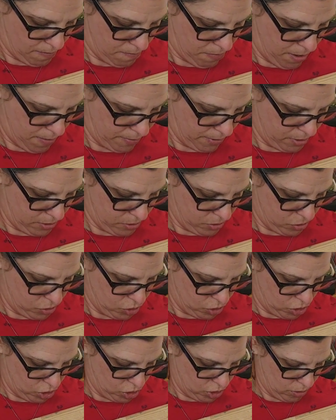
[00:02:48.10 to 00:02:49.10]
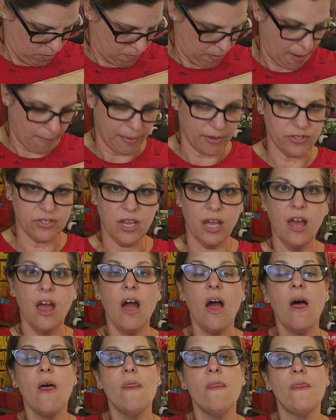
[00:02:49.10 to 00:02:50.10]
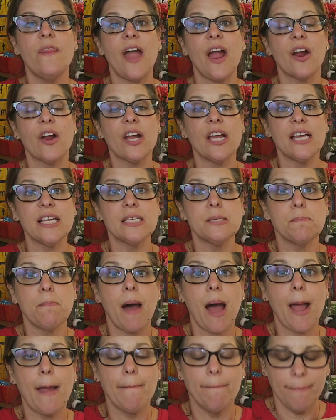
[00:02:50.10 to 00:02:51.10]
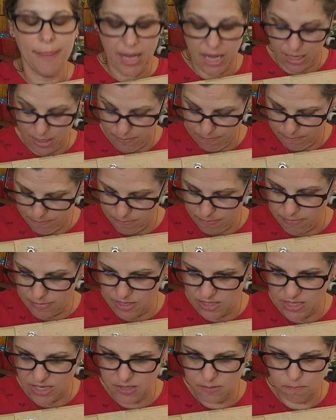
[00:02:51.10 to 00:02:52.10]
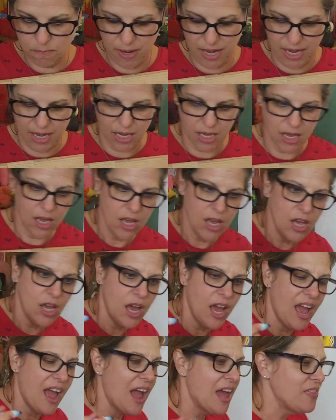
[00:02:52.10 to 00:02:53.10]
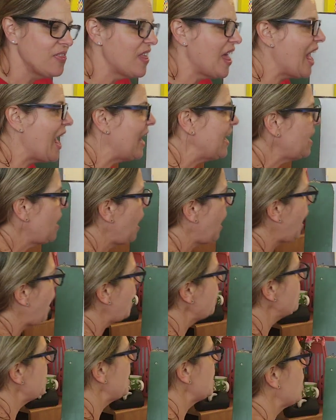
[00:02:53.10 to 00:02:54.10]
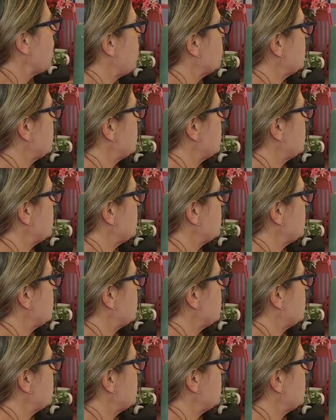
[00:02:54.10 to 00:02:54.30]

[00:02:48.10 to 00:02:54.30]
bubble, 2 bubbles. There is my B, Mrs. B. And then I'm going to go